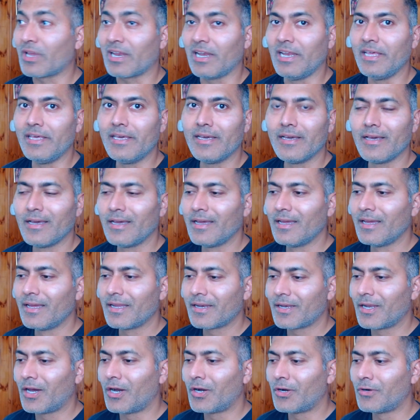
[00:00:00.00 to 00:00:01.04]
quickly.
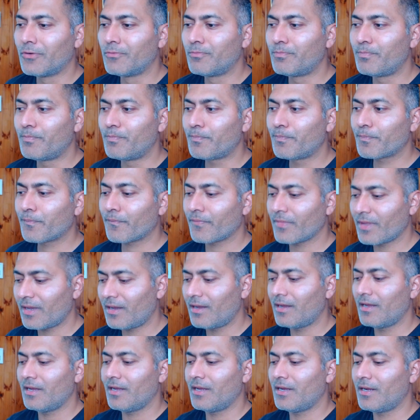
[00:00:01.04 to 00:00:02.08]
Now,
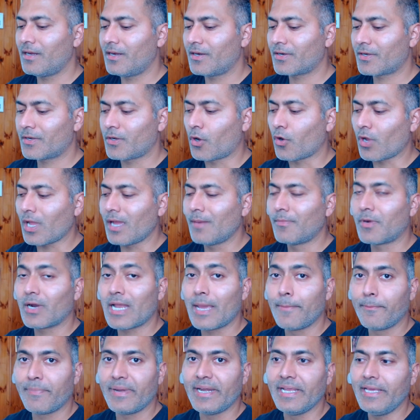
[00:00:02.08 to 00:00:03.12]
talking about